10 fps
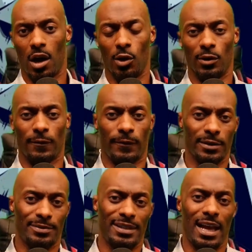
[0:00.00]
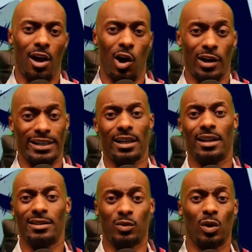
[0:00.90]
On the flip side,
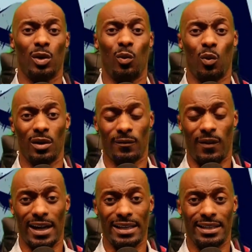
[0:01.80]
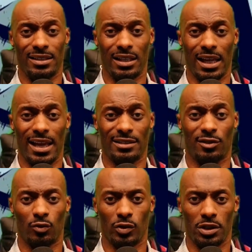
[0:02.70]
Argueta has won 1 fight in the
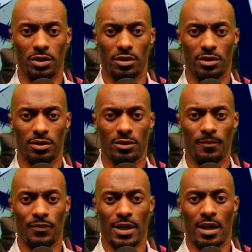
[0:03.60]
last 3 years.